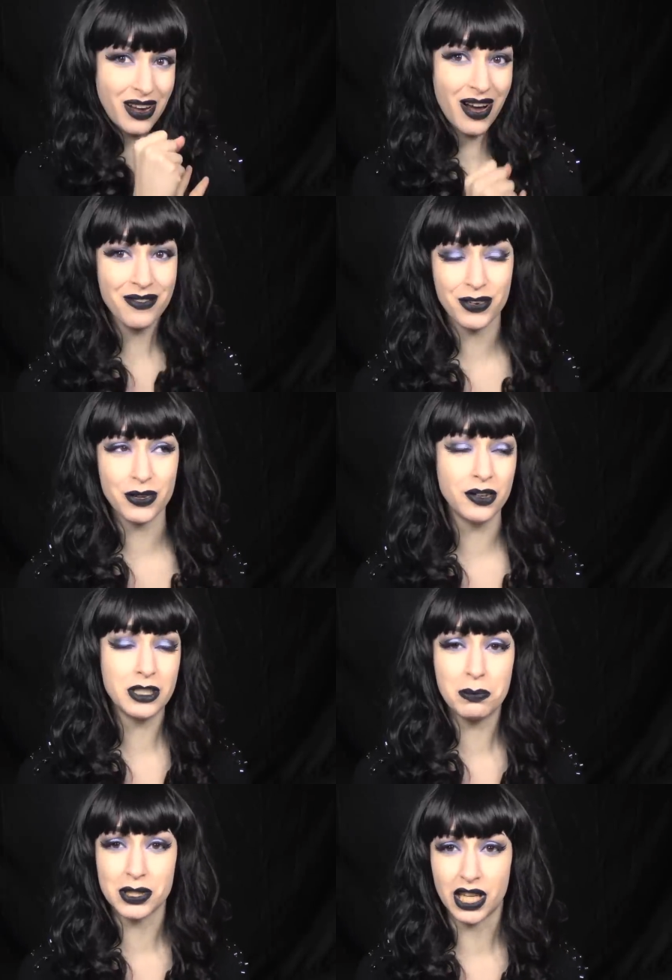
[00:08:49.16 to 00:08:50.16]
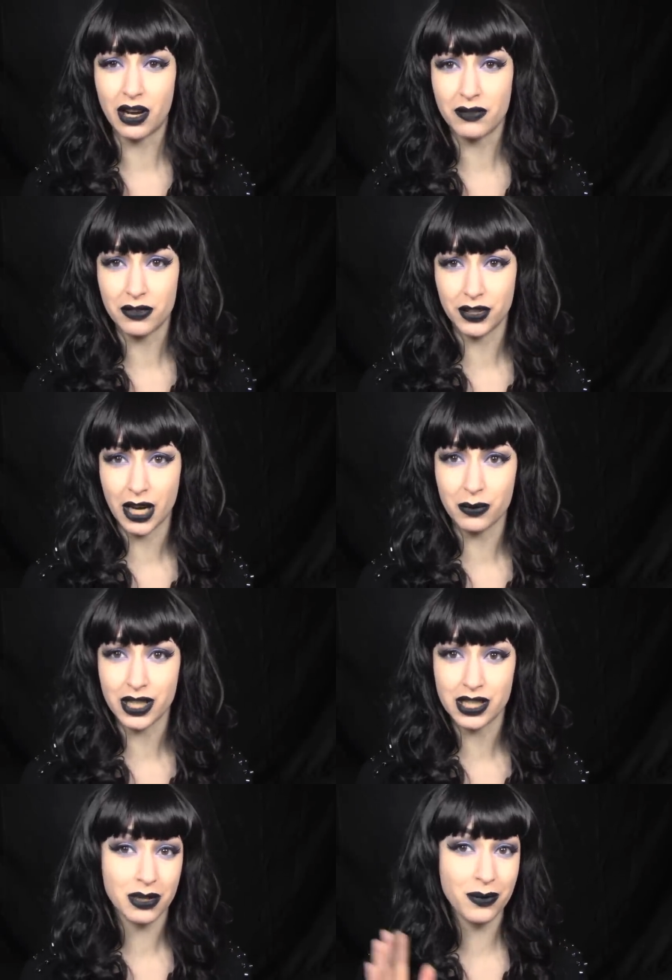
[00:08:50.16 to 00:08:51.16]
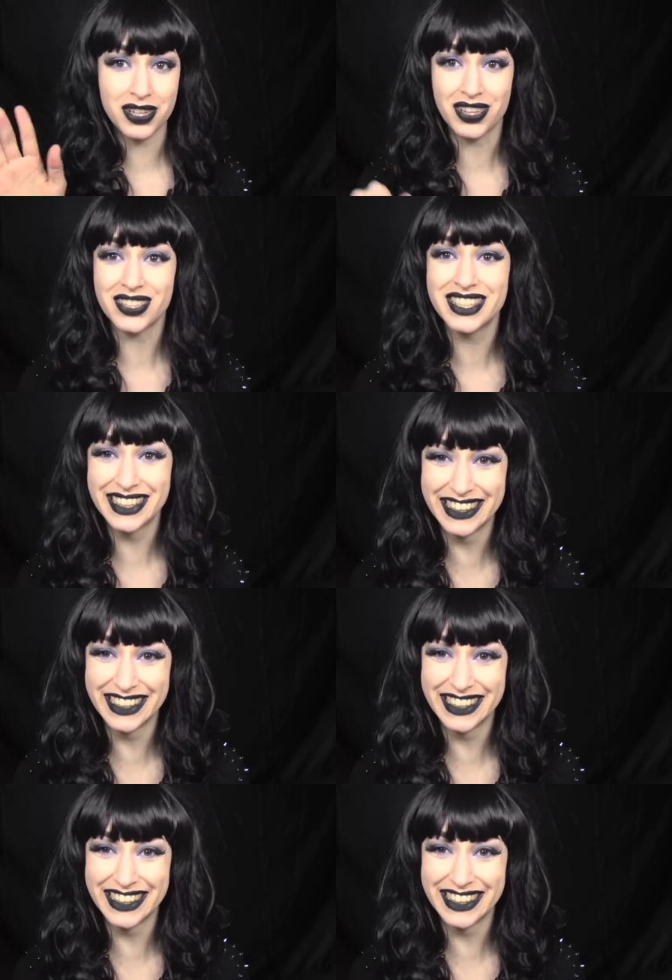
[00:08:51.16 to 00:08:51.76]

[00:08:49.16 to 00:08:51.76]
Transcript: off or fifteen percent off, I forget which, one of those.